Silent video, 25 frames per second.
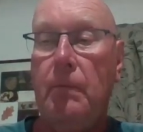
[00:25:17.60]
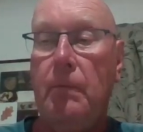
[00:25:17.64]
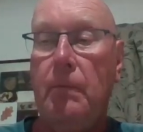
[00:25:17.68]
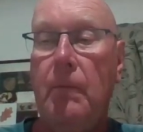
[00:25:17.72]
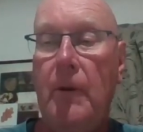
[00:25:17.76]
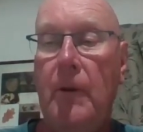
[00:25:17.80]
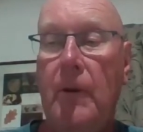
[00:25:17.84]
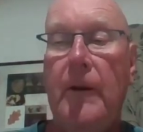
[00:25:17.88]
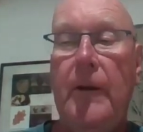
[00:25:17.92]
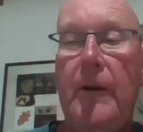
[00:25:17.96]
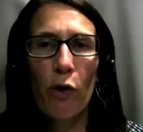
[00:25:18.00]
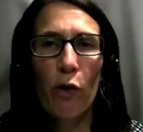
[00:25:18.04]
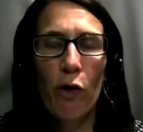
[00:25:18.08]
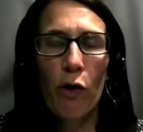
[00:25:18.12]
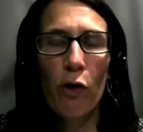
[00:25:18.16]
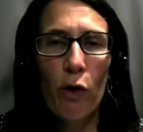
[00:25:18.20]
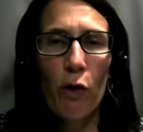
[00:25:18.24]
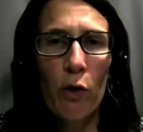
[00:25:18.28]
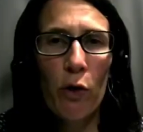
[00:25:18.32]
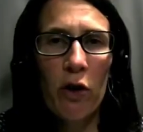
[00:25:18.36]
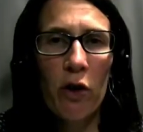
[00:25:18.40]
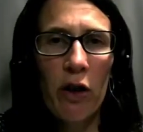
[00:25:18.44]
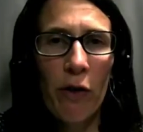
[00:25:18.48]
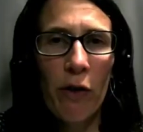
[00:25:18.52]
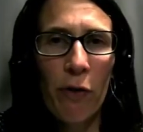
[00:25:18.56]
And what's
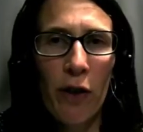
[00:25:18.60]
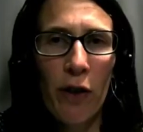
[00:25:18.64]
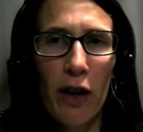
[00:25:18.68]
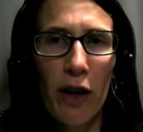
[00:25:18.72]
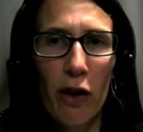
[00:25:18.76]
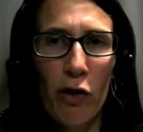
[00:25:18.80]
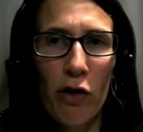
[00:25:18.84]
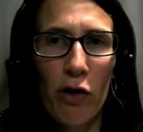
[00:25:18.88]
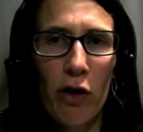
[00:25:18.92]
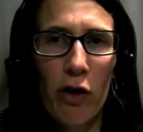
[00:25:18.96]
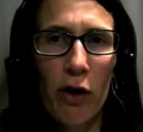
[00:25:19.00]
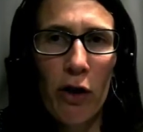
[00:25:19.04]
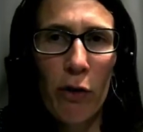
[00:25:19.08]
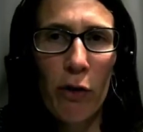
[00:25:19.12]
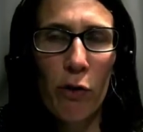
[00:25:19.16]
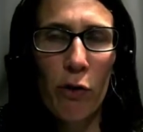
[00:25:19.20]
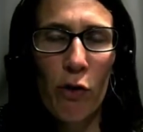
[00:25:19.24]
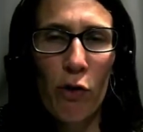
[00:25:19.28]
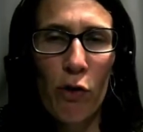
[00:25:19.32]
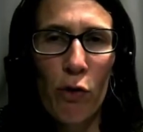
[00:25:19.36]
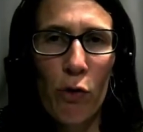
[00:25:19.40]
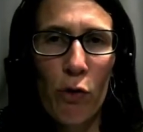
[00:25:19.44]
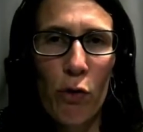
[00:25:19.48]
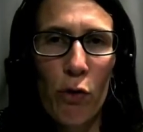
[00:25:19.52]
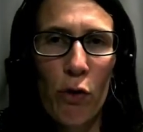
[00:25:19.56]
your definition of
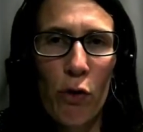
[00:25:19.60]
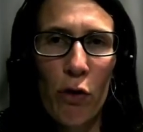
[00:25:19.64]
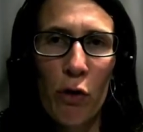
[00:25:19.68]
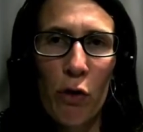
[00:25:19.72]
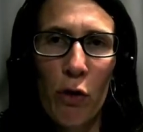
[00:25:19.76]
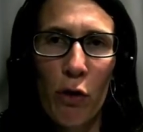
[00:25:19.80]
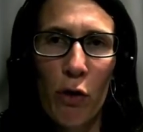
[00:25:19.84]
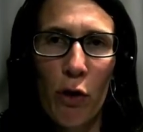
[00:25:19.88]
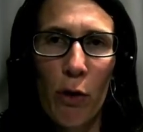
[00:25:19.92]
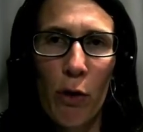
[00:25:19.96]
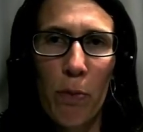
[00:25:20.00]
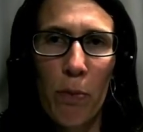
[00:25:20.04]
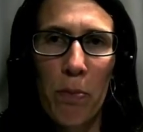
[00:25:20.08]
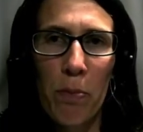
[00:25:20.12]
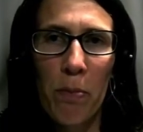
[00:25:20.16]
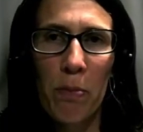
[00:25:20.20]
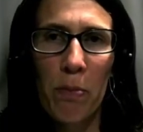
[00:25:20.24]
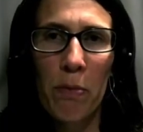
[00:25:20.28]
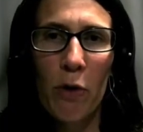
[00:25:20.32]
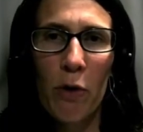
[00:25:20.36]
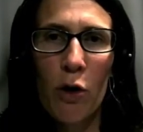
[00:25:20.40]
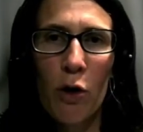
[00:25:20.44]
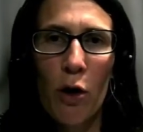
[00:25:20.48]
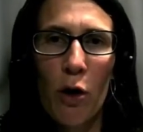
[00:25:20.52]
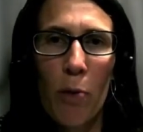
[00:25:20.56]
short-term
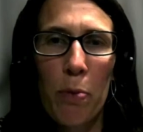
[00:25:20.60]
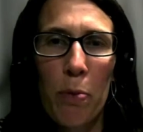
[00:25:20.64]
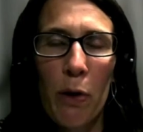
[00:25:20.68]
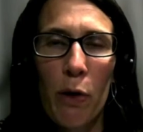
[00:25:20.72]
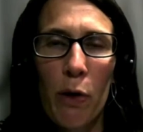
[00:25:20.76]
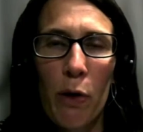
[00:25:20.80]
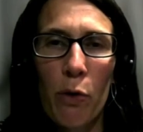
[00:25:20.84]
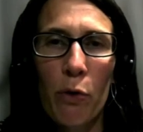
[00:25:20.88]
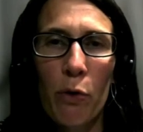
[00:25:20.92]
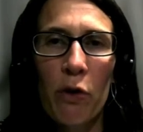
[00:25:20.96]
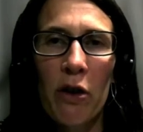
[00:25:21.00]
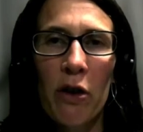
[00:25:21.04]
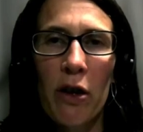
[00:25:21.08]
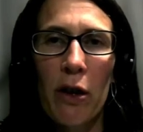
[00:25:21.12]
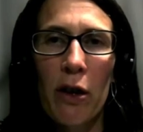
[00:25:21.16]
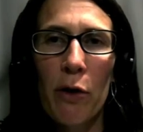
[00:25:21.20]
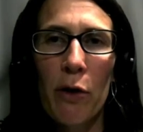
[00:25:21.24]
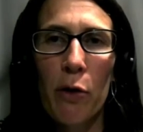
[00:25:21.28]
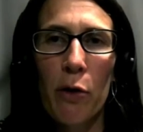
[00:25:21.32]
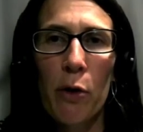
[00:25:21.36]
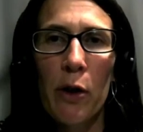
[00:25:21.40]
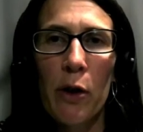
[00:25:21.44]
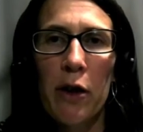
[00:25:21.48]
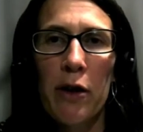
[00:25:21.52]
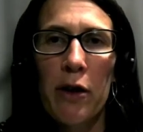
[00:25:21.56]
topical
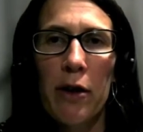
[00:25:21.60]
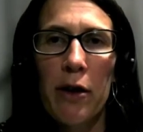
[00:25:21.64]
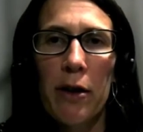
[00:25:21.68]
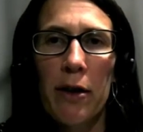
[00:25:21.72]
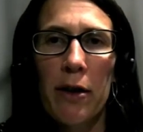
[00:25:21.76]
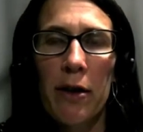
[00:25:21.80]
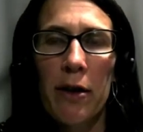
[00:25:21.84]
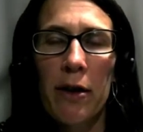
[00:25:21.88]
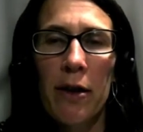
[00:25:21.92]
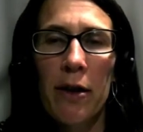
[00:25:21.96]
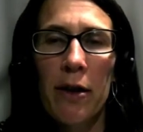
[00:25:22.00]
steroids?